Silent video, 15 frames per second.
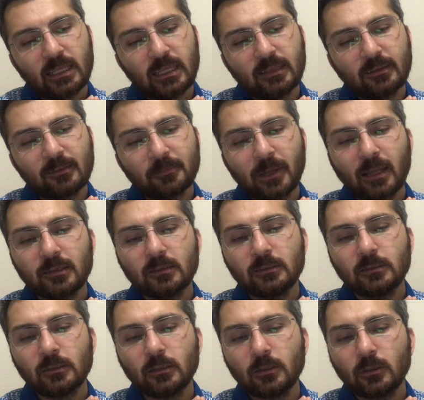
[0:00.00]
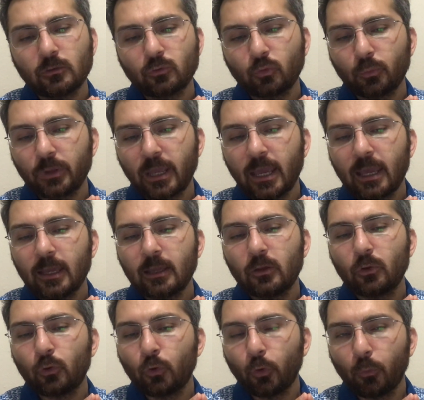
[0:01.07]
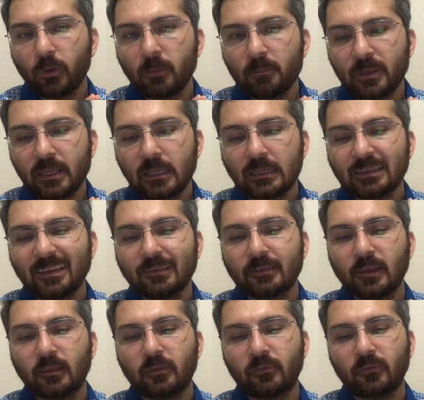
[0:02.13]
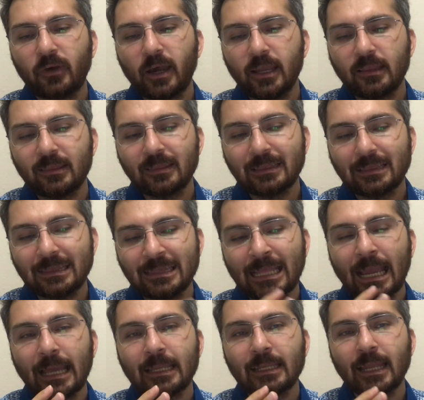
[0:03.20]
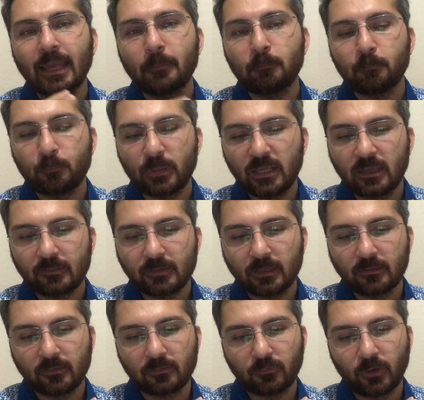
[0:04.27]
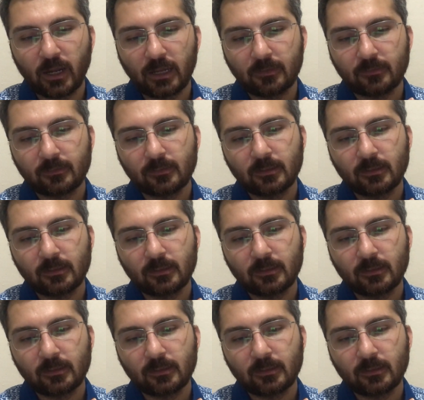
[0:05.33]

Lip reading: it is better to be a human being dissatisfied than a pig satisfied.